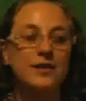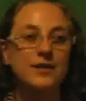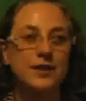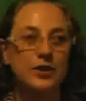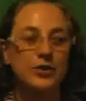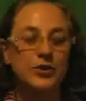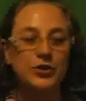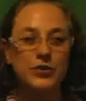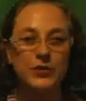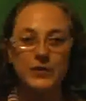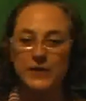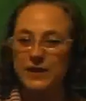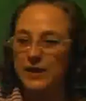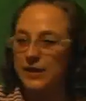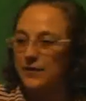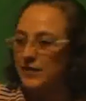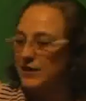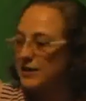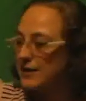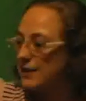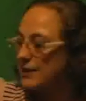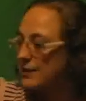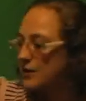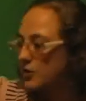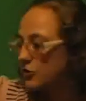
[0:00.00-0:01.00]
Social
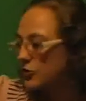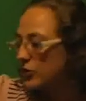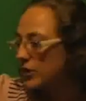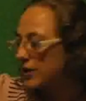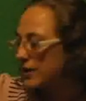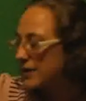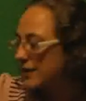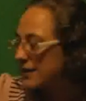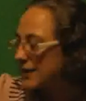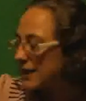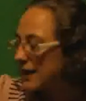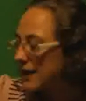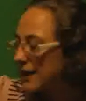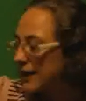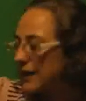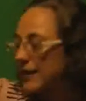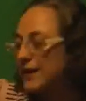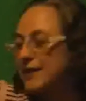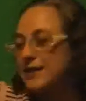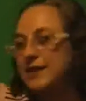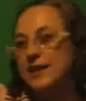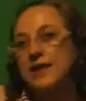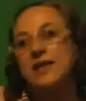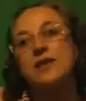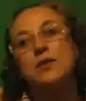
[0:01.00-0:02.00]
services are trying to take this